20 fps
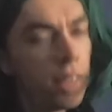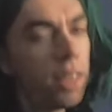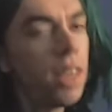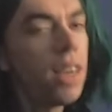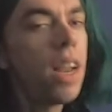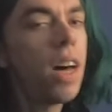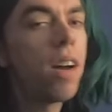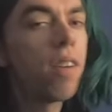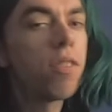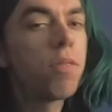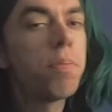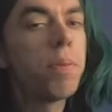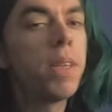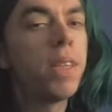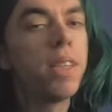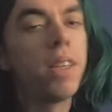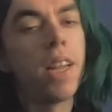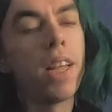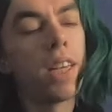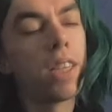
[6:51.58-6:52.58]
their lives
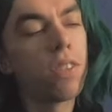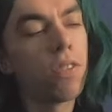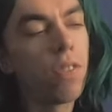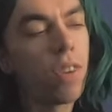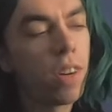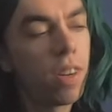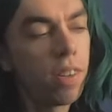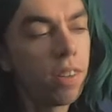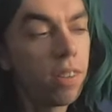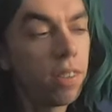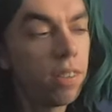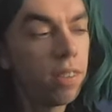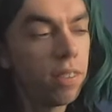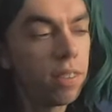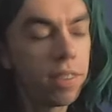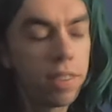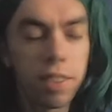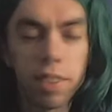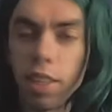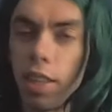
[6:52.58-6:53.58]
be less fair
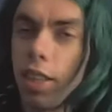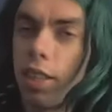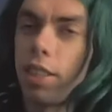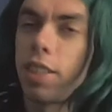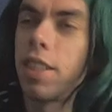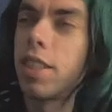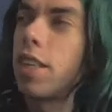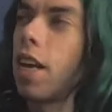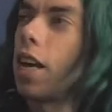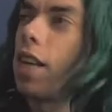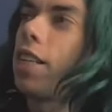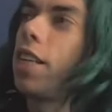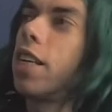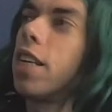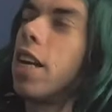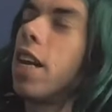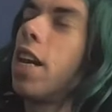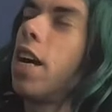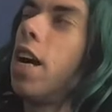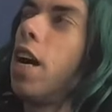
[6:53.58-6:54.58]
and society
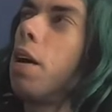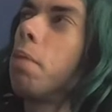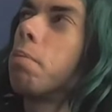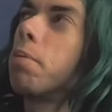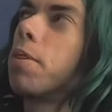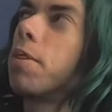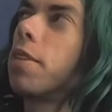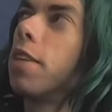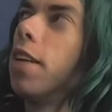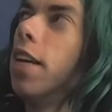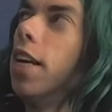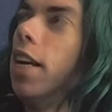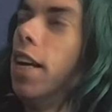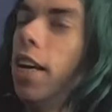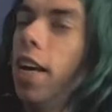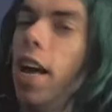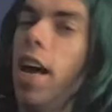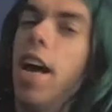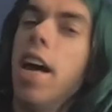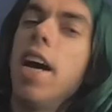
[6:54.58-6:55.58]
collapsed
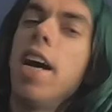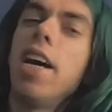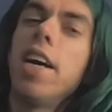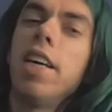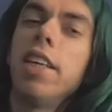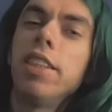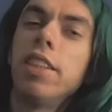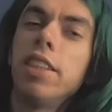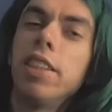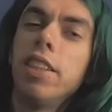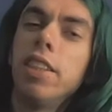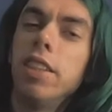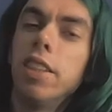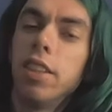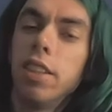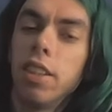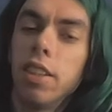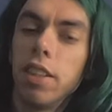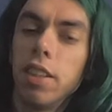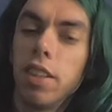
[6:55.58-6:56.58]
and
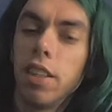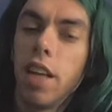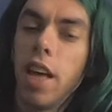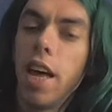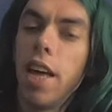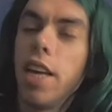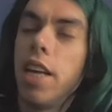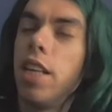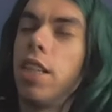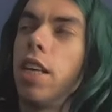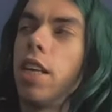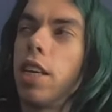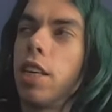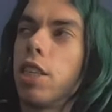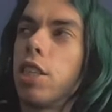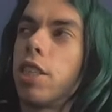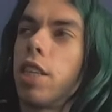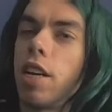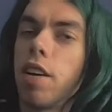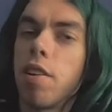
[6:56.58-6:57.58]
anything
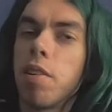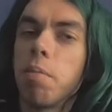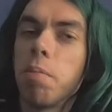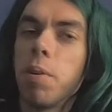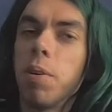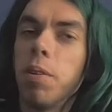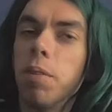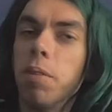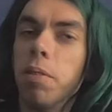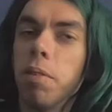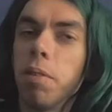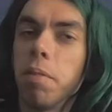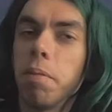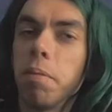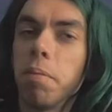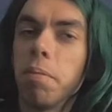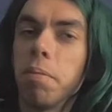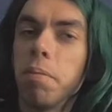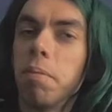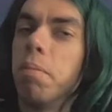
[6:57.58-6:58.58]
is terrible.
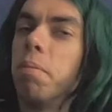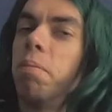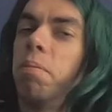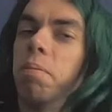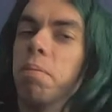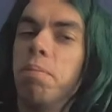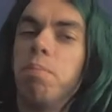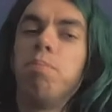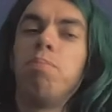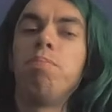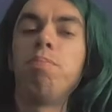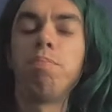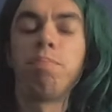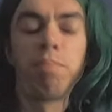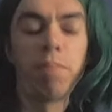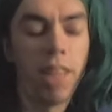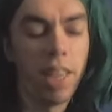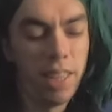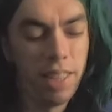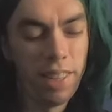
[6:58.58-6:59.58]

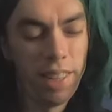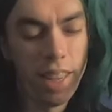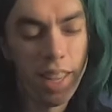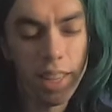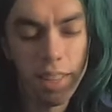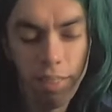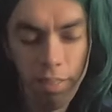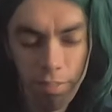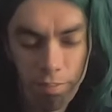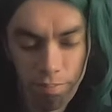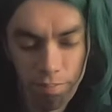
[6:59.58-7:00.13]
Nah.